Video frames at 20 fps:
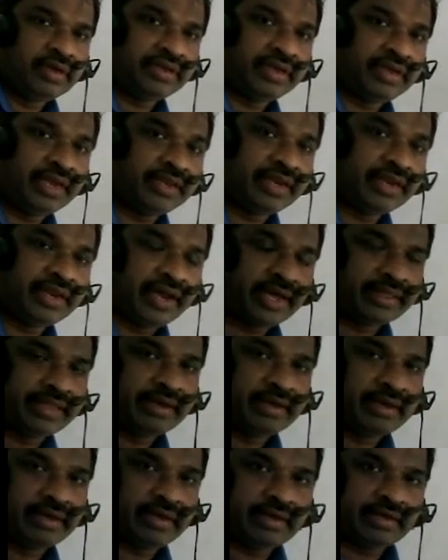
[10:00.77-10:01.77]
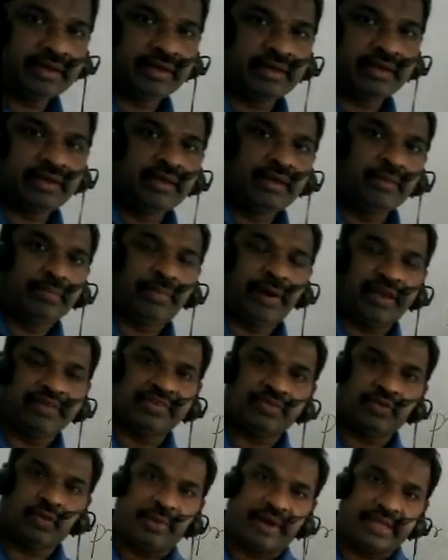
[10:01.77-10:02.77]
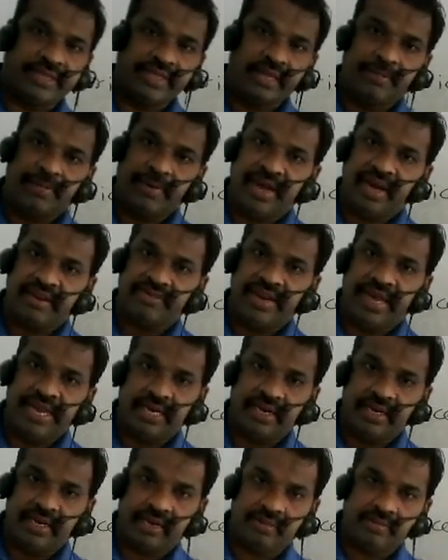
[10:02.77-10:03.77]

change in other prices of other products like